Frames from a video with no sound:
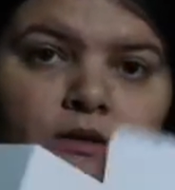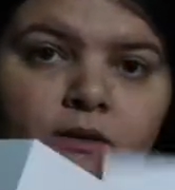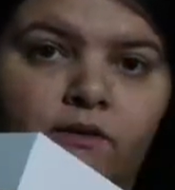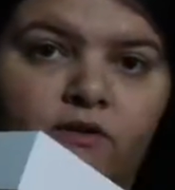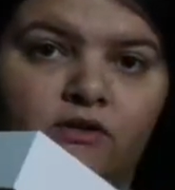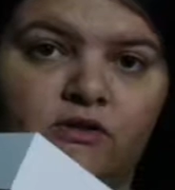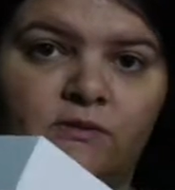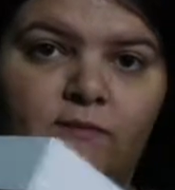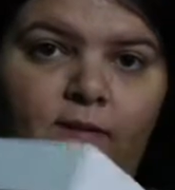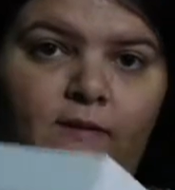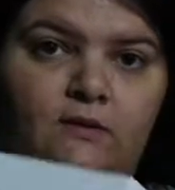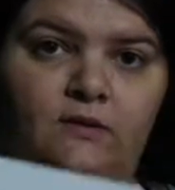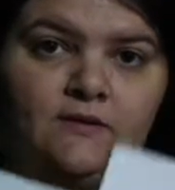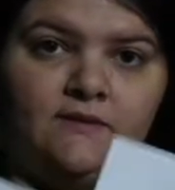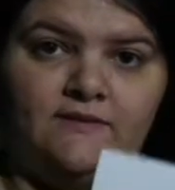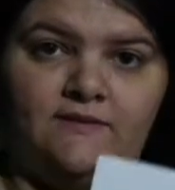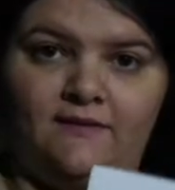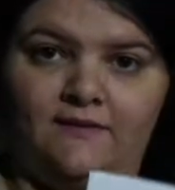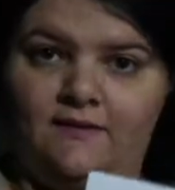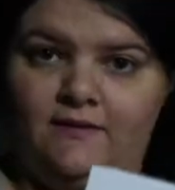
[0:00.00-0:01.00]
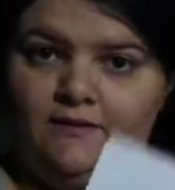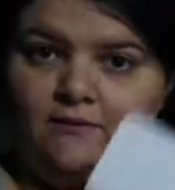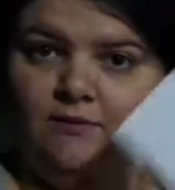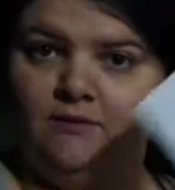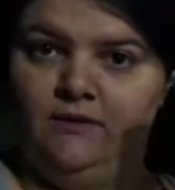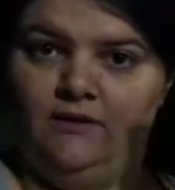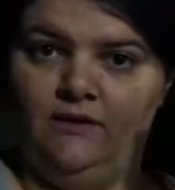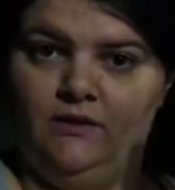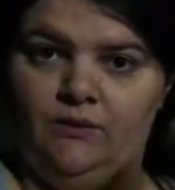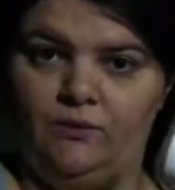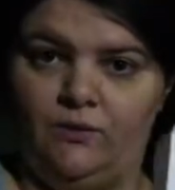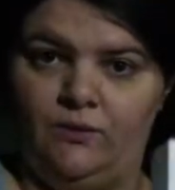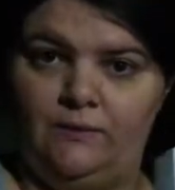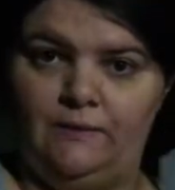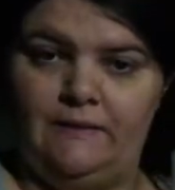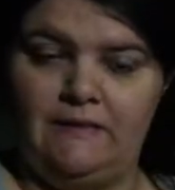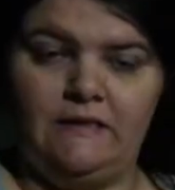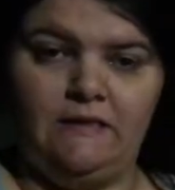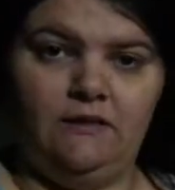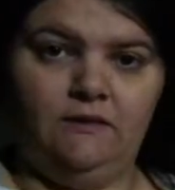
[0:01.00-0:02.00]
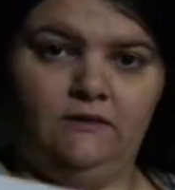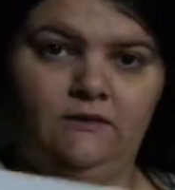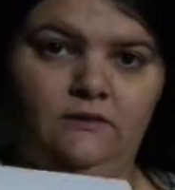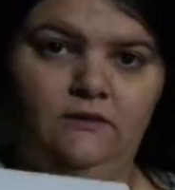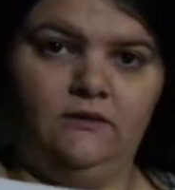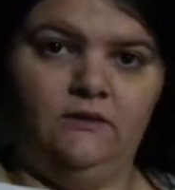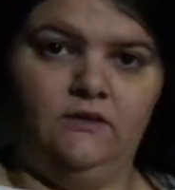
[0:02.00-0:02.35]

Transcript: It's just what it looks like when you open it.